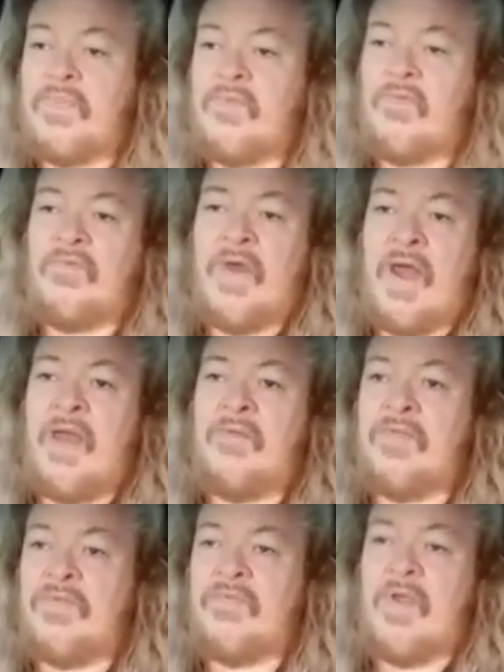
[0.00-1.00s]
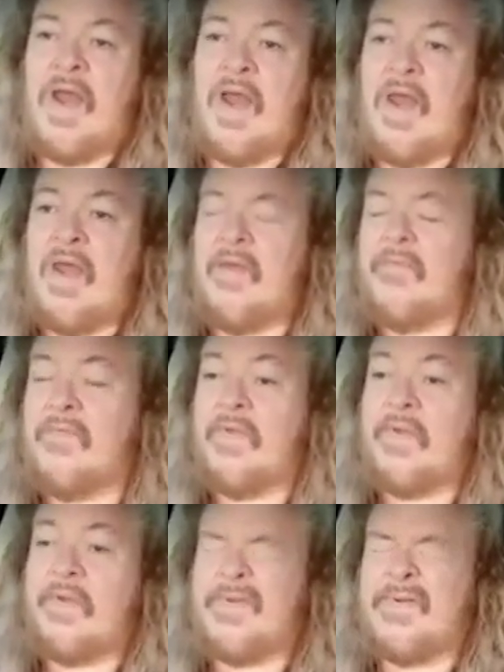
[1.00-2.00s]
revive and thrive. You
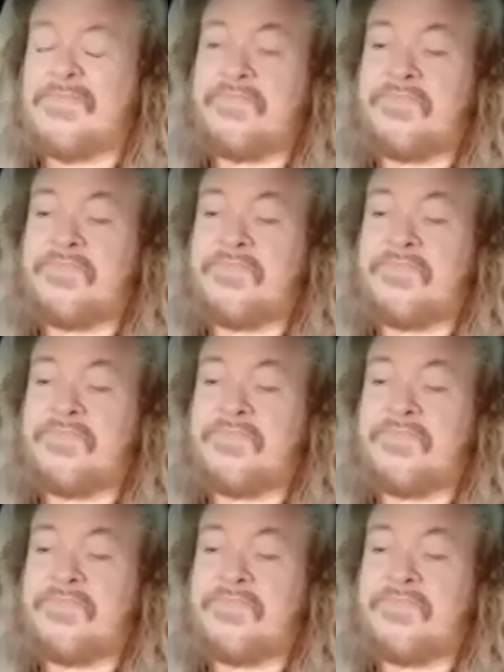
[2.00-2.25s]
know,